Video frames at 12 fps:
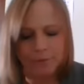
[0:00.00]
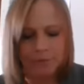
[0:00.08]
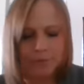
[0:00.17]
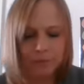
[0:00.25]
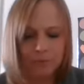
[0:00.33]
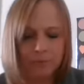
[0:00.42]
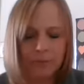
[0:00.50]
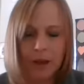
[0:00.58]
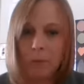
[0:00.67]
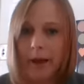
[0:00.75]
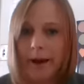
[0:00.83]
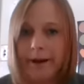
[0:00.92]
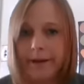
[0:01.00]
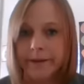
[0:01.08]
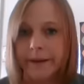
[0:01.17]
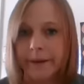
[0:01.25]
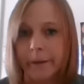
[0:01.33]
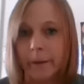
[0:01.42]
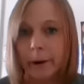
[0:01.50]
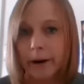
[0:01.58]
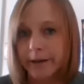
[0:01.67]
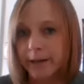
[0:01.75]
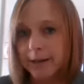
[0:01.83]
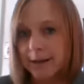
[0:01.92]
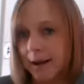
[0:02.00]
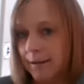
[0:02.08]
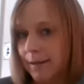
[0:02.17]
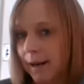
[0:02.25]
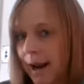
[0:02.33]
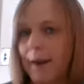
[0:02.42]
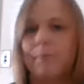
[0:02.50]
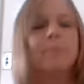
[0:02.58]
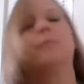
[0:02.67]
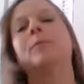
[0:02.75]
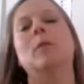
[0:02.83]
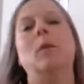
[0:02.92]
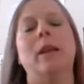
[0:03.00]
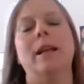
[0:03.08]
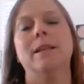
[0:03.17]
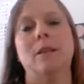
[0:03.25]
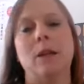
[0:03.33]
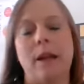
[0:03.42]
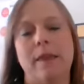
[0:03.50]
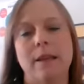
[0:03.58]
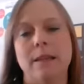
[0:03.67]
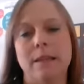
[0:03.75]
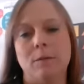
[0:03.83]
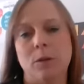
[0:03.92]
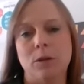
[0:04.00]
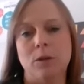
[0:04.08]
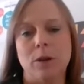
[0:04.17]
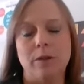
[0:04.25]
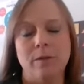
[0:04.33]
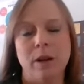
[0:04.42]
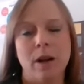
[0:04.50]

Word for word: Well, oh, I didn't sing the What Is It song, did I? let's look at this. We'll do it.